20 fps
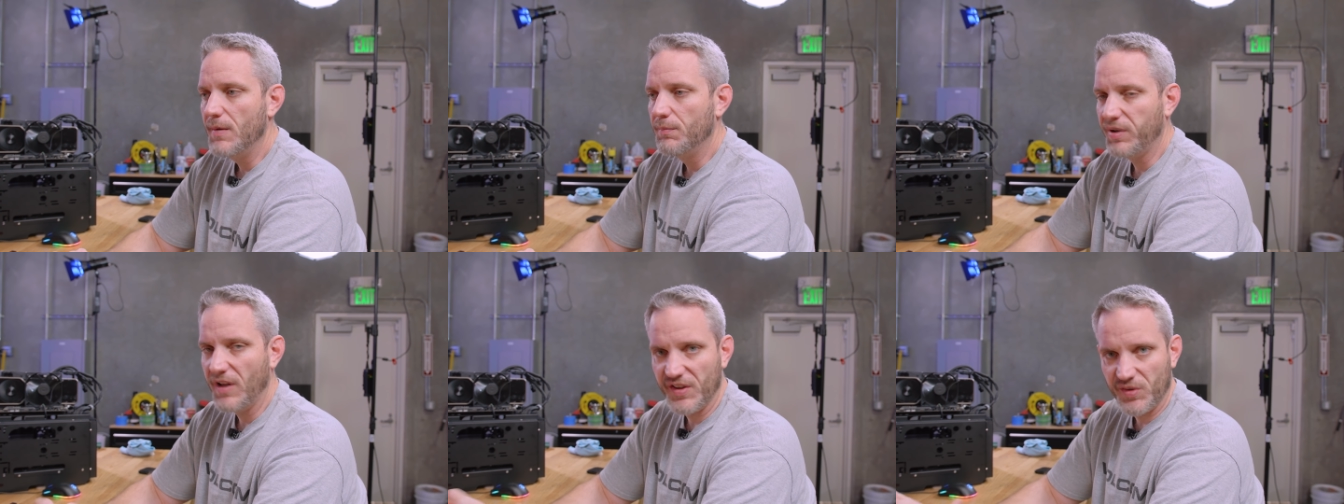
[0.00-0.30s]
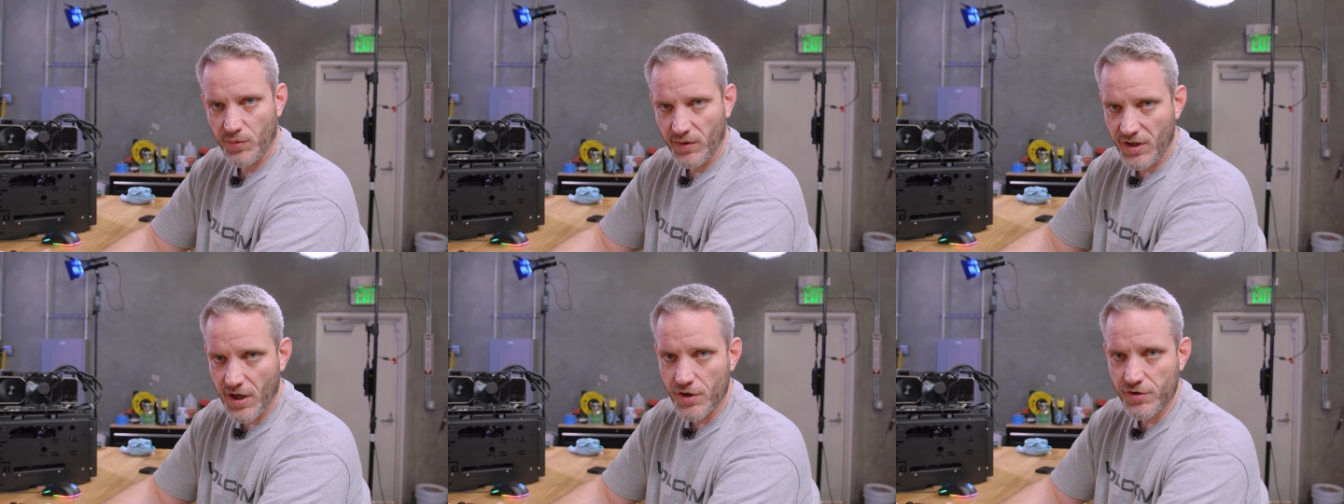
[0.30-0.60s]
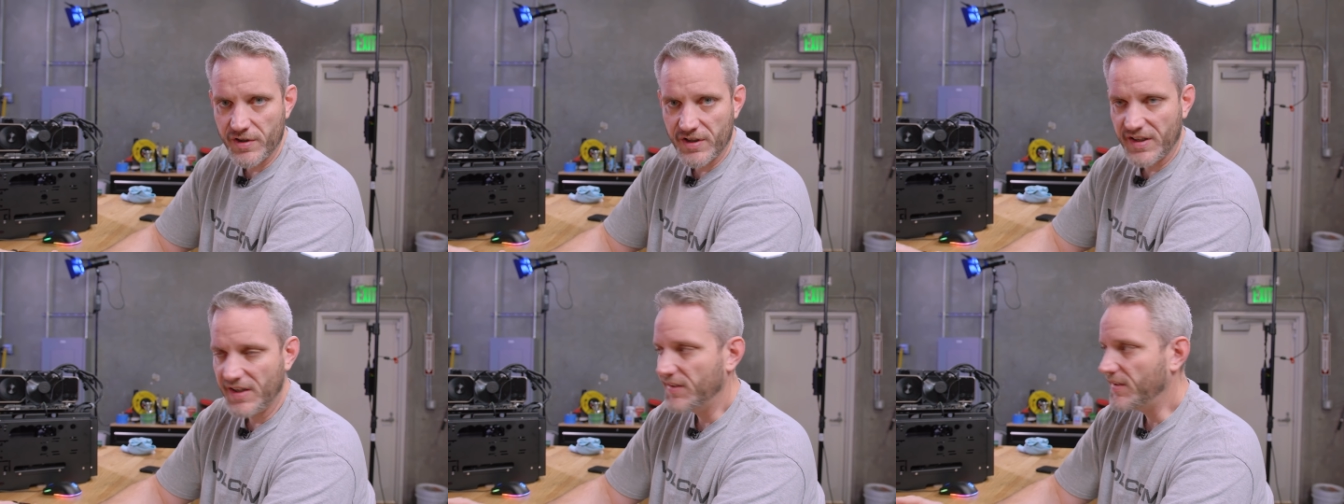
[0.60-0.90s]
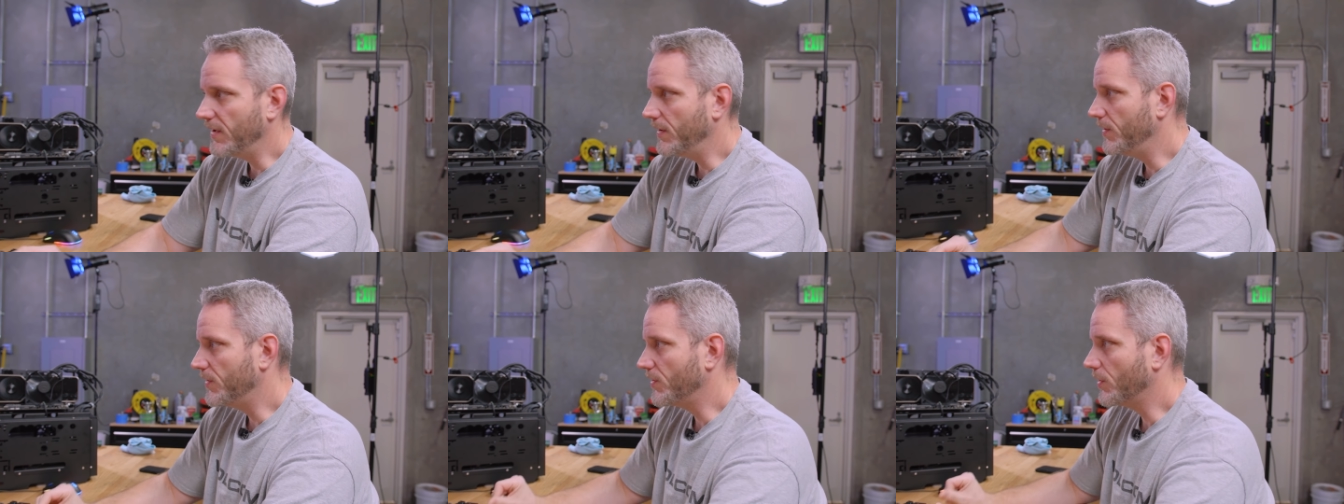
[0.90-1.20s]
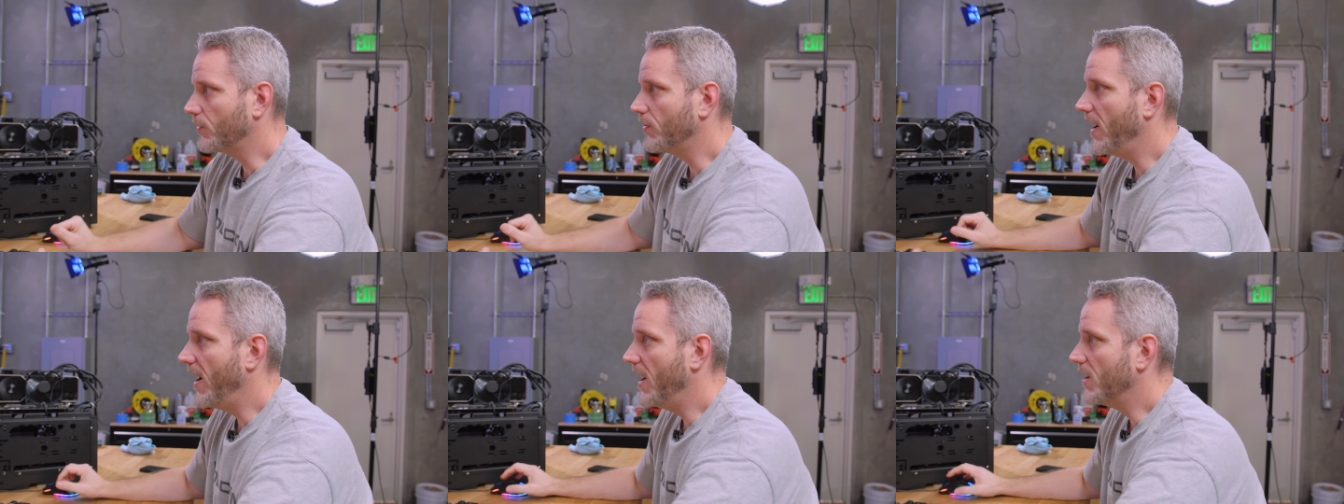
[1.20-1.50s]
Plus 100 continues
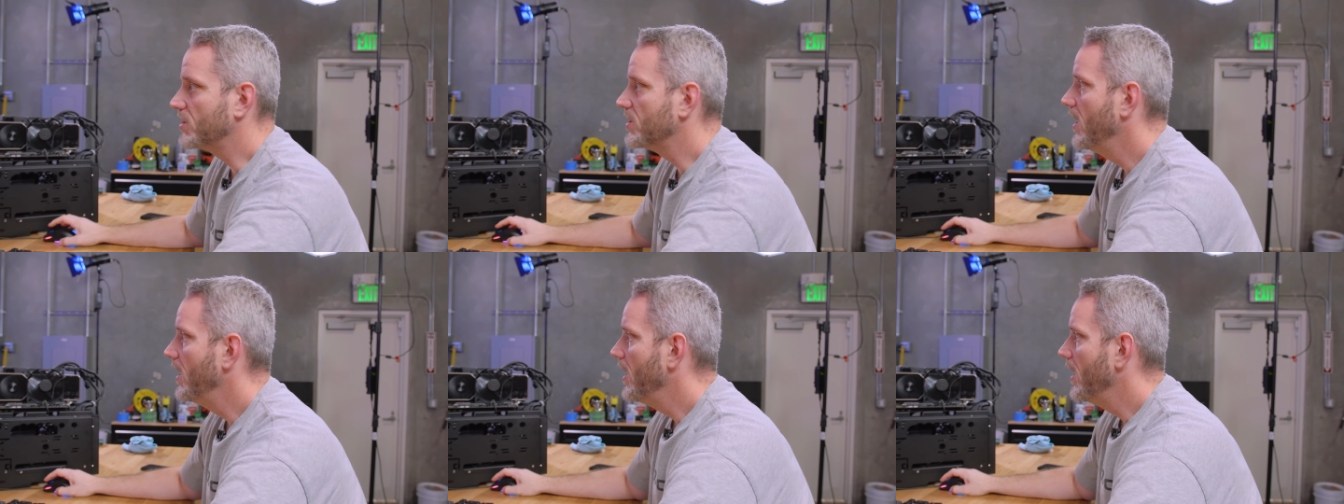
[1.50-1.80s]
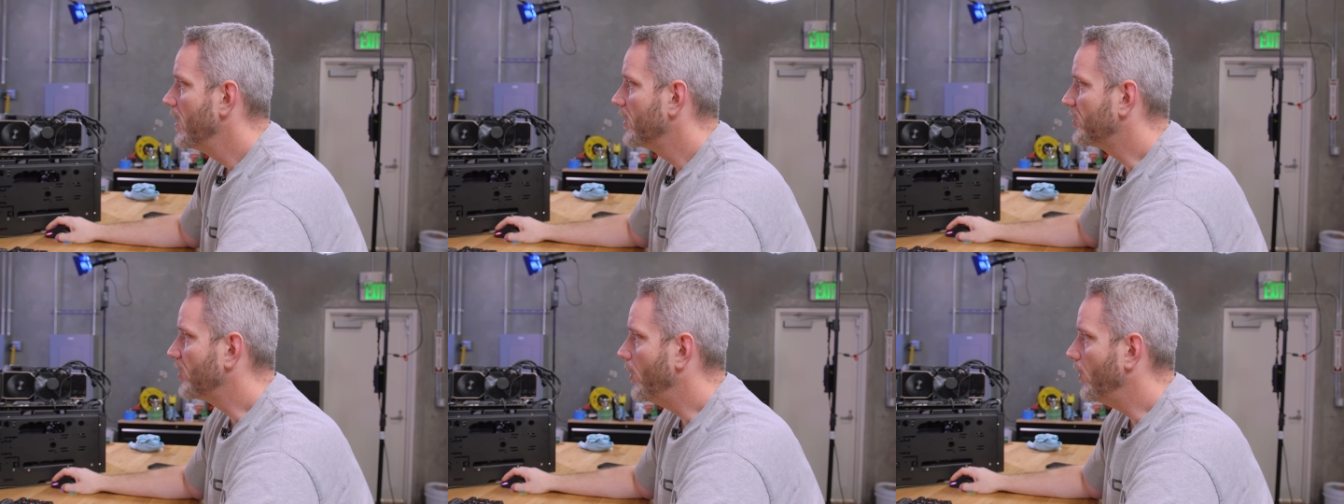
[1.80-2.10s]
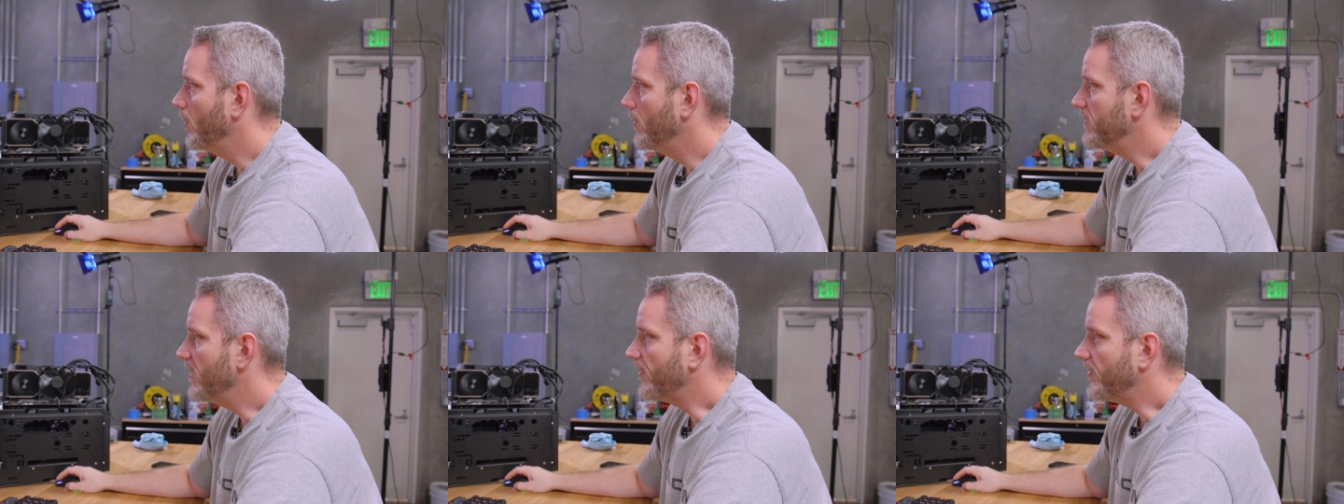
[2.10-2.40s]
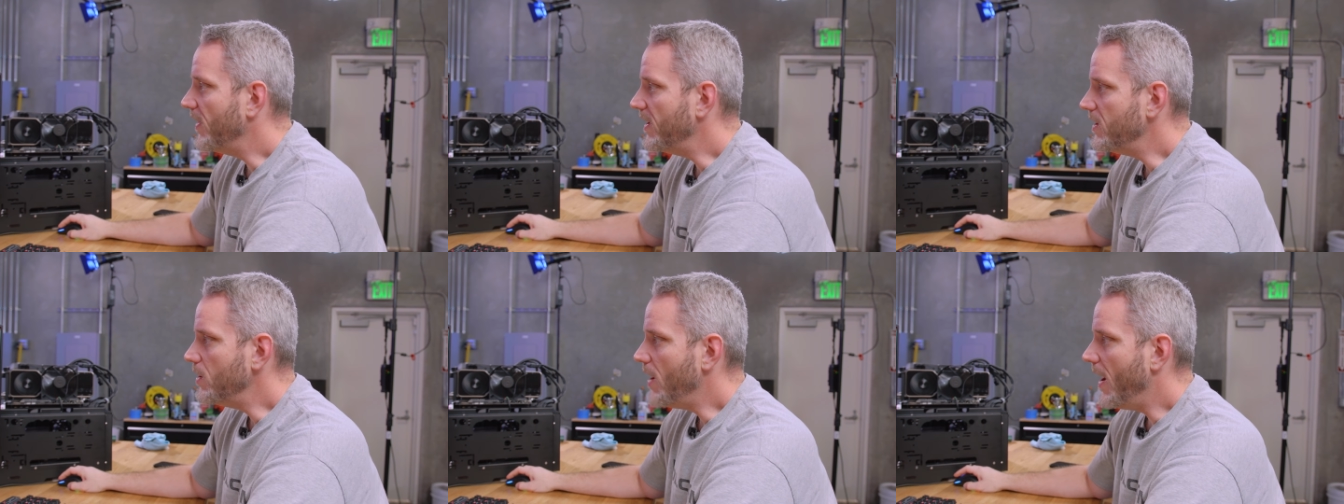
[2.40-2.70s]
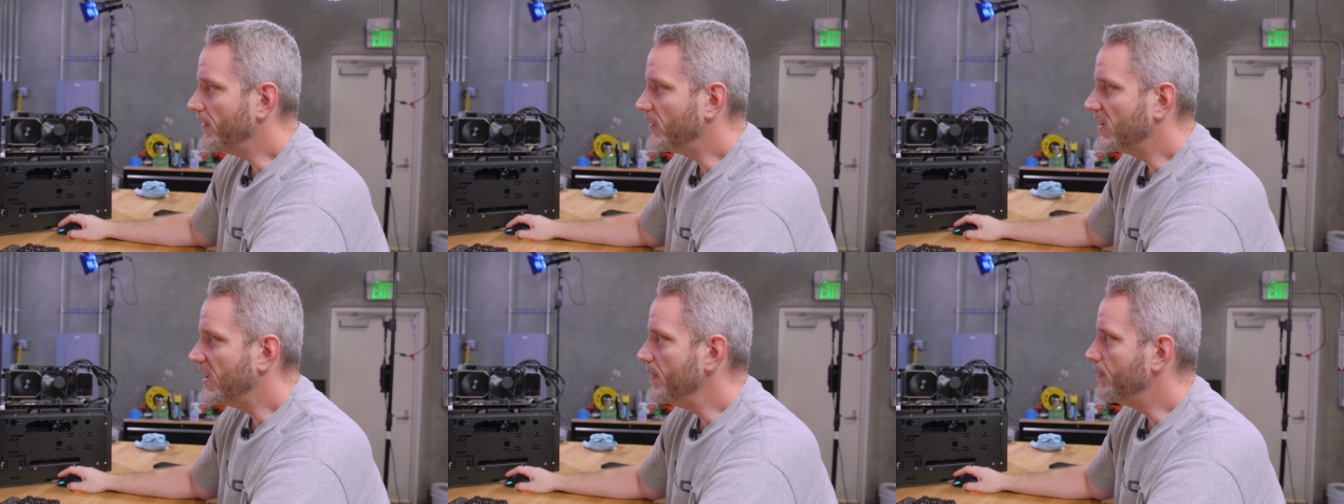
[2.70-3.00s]
to crash. So the thing you
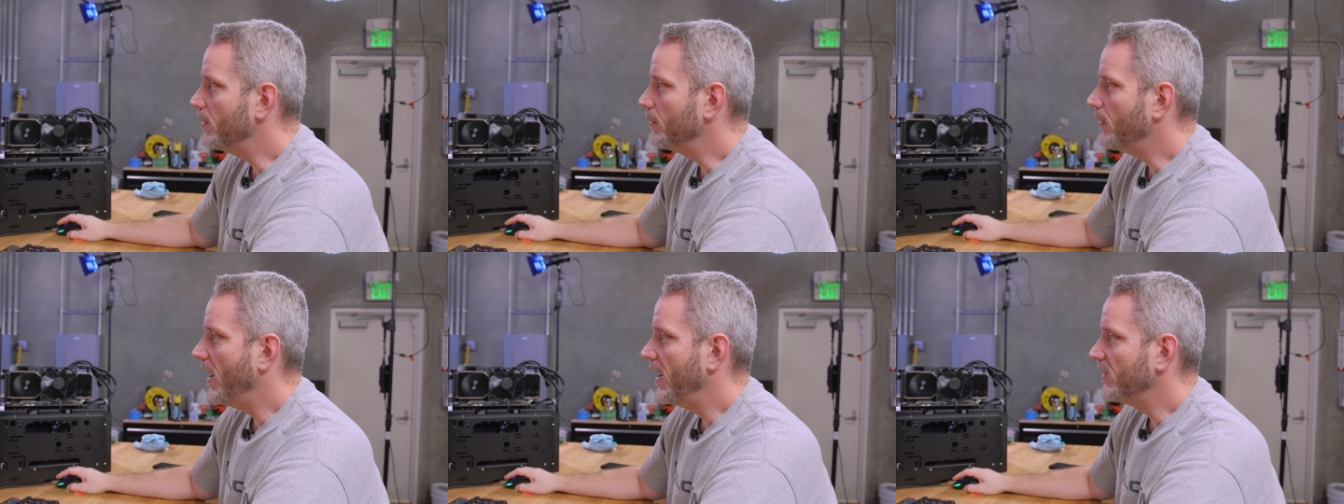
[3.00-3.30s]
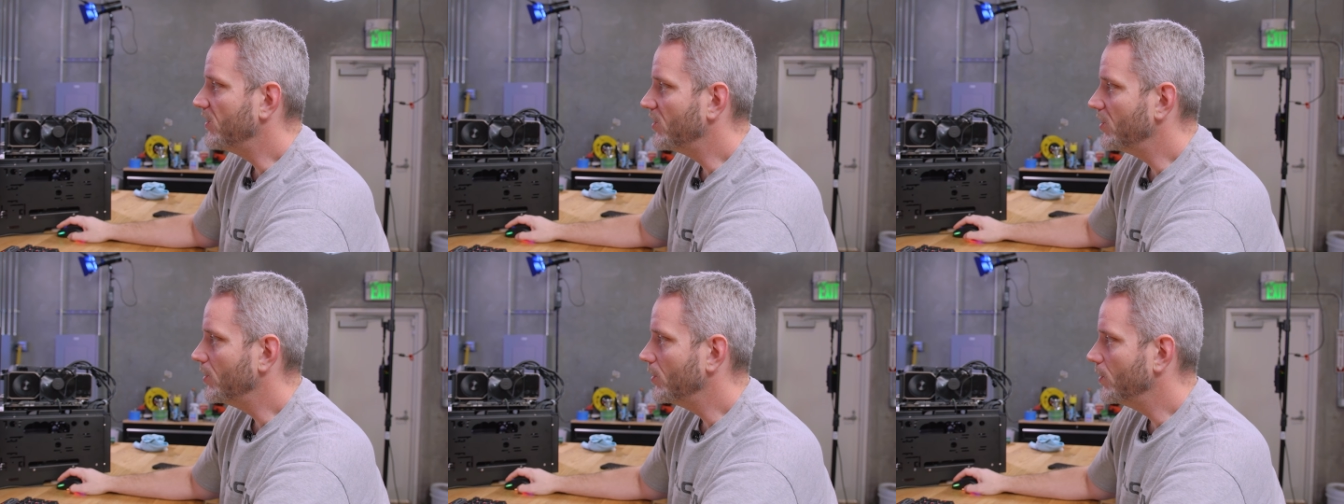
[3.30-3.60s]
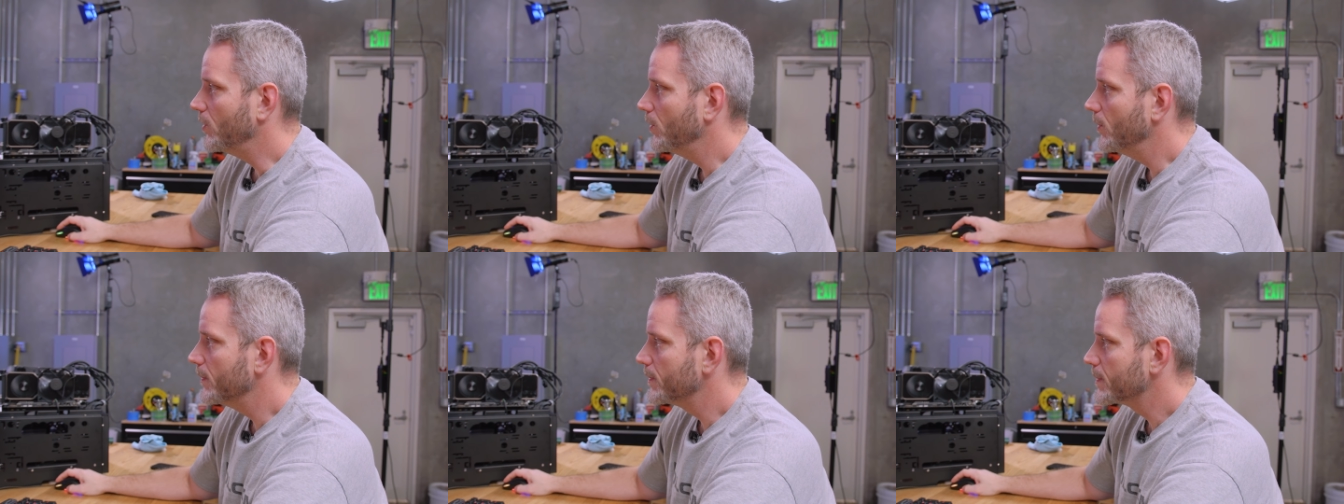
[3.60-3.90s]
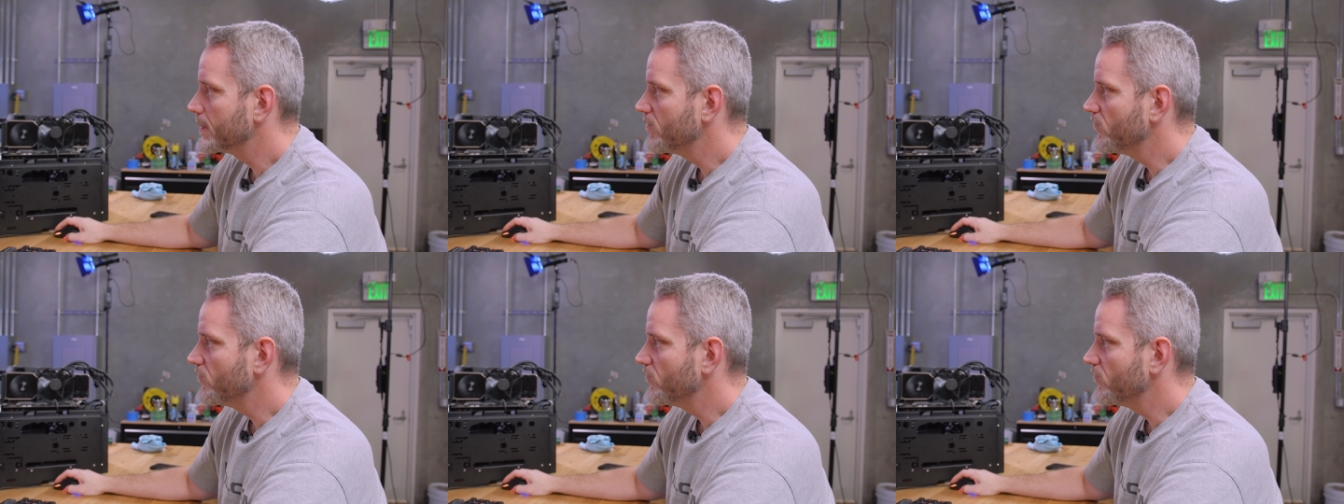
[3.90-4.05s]
have to keep in mind too